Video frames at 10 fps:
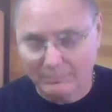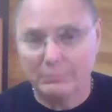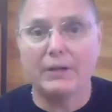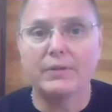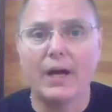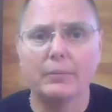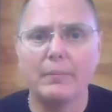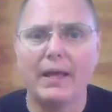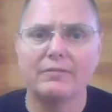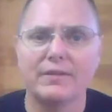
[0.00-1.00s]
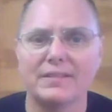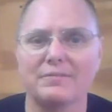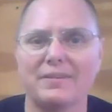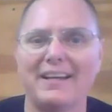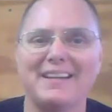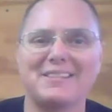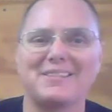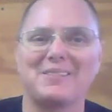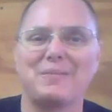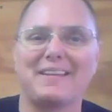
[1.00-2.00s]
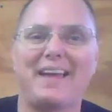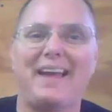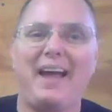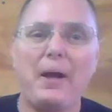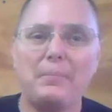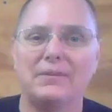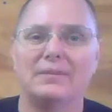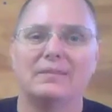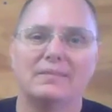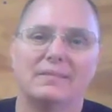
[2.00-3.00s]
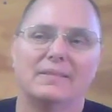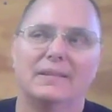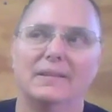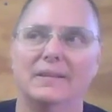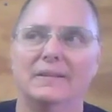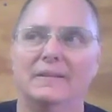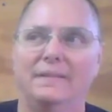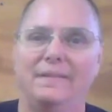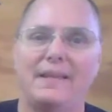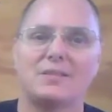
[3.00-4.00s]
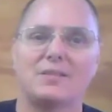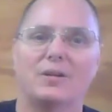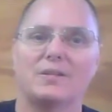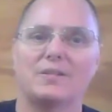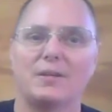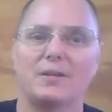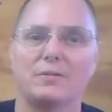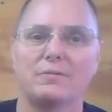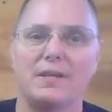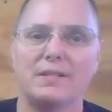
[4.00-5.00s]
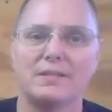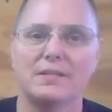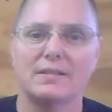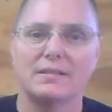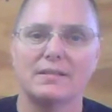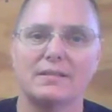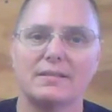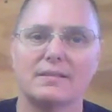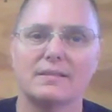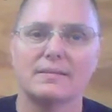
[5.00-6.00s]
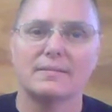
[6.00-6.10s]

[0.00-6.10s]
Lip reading: But I've got to manifest the finances to make that happen. And that's the hardest thing we're facing is